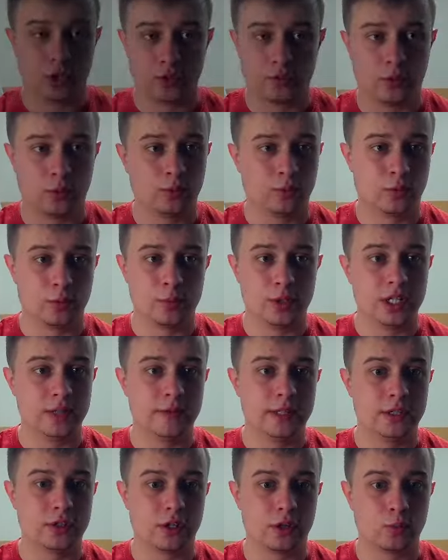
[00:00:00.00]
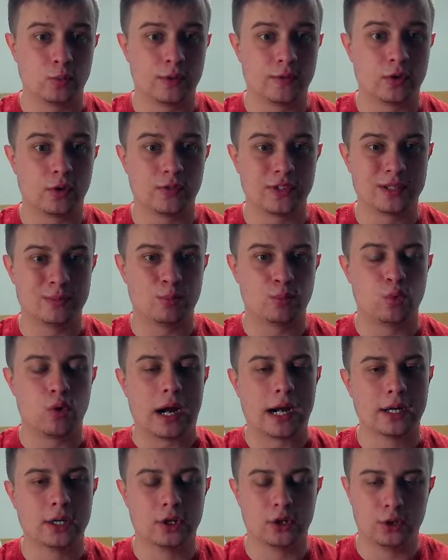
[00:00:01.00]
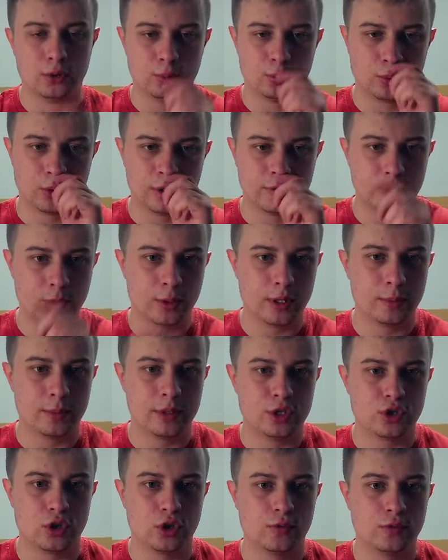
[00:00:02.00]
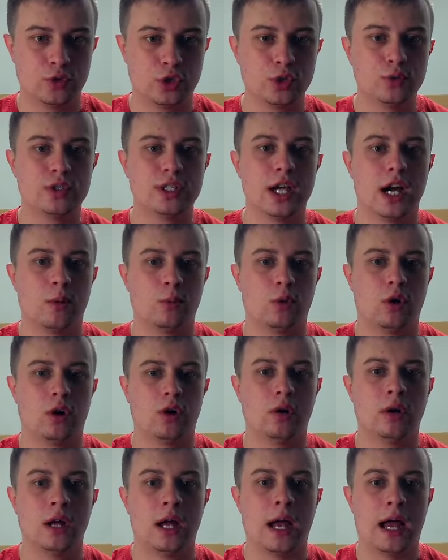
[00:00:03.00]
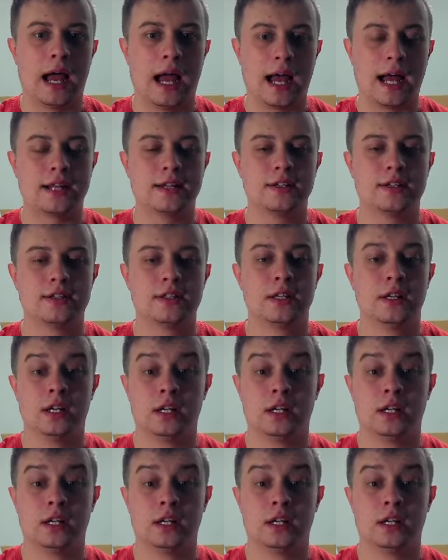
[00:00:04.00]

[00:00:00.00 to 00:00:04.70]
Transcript: of all, from TV Zone, we've got this brand new preview image of Shuti Gatwa and,